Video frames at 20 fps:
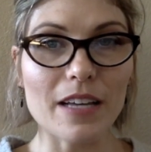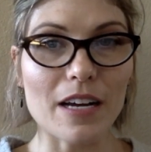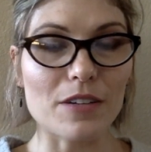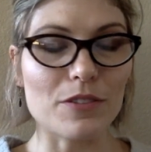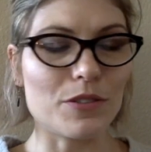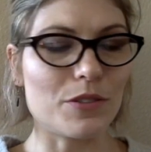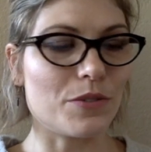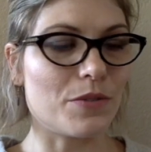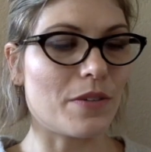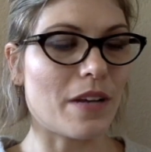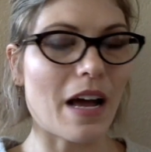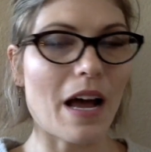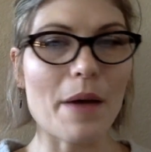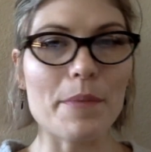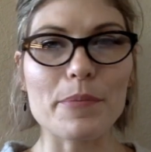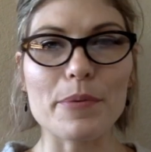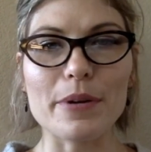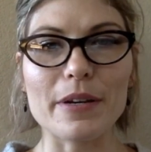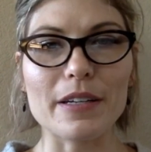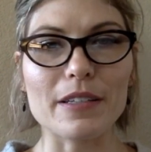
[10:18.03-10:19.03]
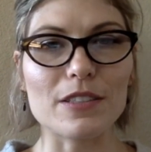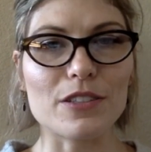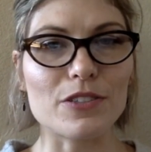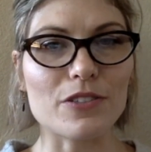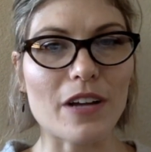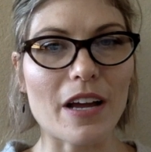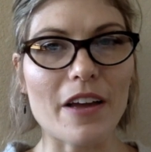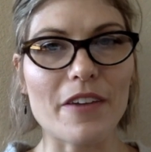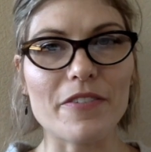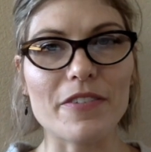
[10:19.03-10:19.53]
how to not bring
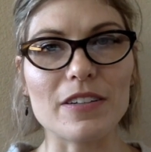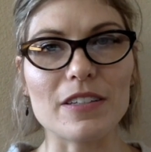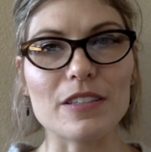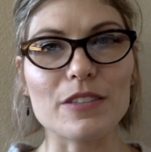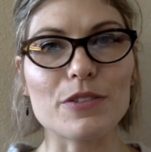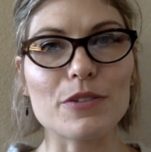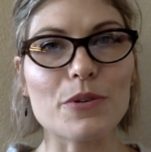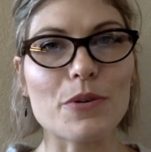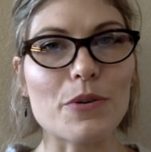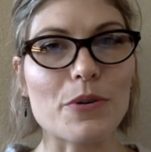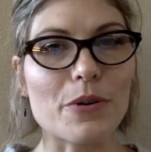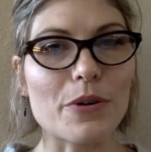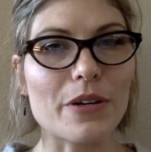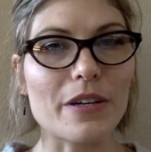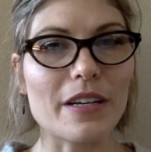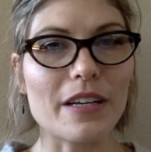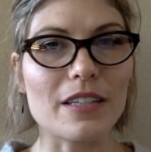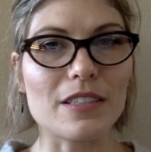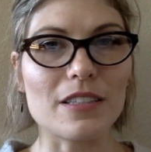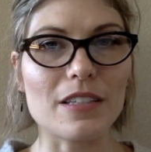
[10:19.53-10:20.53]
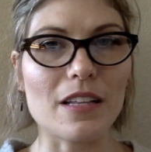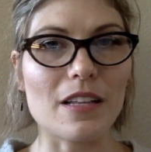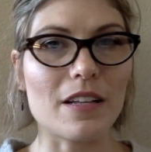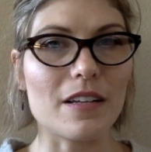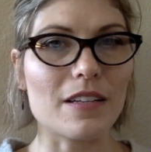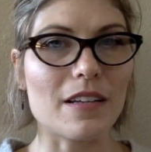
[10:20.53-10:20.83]
strife and discord into